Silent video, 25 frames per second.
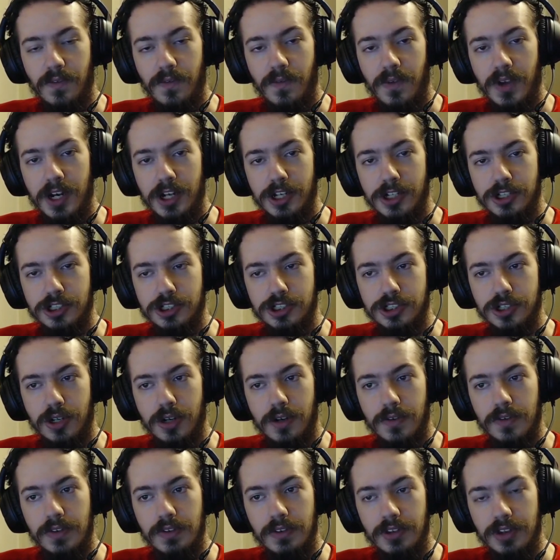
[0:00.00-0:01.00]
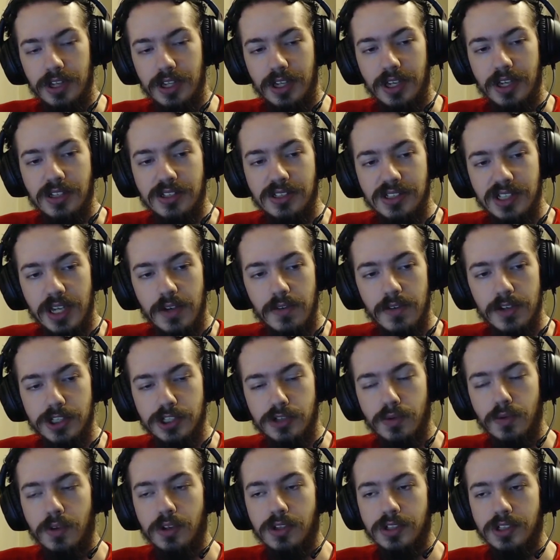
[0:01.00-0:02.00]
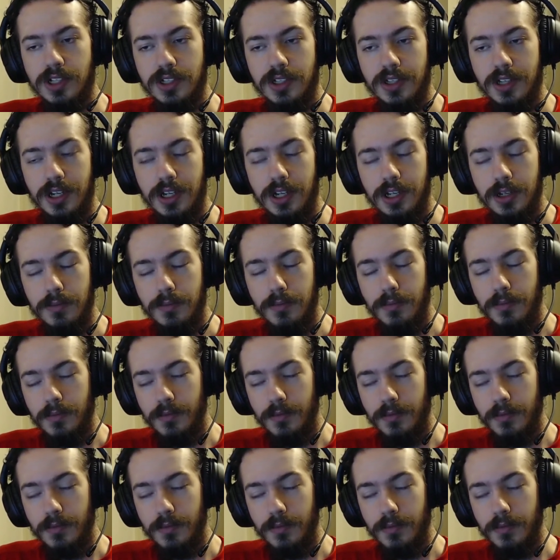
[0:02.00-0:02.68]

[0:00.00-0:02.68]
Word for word: finish off everything in Devious World, I think.